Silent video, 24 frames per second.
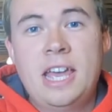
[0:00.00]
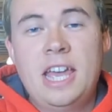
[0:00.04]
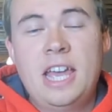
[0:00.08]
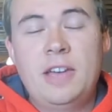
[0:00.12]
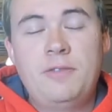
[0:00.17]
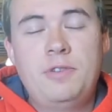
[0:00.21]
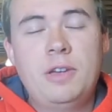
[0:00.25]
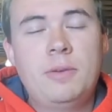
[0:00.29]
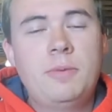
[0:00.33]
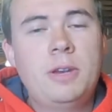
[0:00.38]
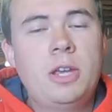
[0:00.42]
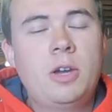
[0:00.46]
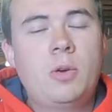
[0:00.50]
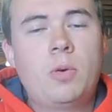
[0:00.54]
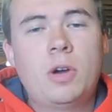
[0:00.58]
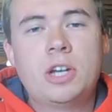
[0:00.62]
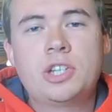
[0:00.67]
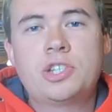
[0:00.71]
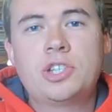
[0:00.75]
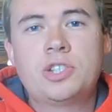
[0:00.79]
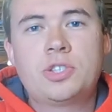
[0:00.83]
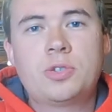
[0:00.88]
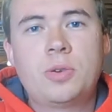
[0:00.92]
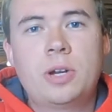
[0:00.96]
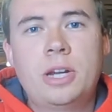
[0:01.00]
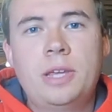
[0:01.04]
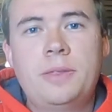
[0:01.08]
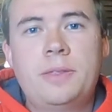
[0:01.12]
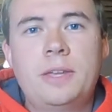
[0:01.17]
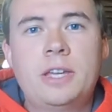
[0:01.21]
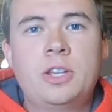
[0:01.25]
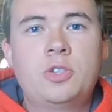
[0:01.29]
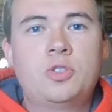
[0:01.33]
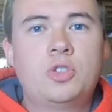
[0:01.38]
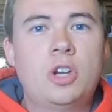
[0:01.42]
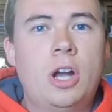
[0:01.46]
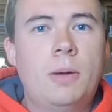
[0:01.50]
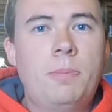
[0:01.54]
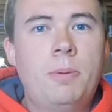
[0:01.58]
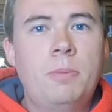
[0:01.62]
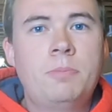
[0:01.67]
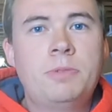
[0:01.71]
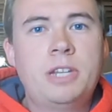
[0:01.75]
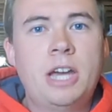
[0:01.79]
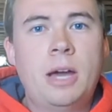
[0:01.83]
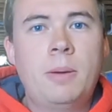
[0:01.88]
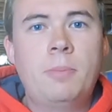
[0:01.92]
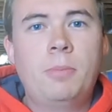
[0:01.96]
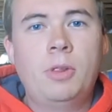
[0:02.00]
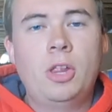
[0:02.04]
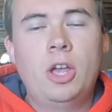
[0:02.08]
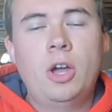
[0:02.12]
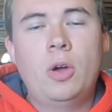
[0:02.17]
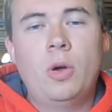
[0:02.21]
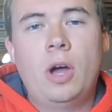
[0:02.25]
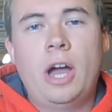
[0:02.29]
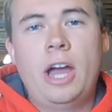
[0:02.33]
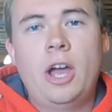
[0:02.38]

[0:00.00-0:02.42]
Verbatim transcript: If you have any questions or anything, drop them down below.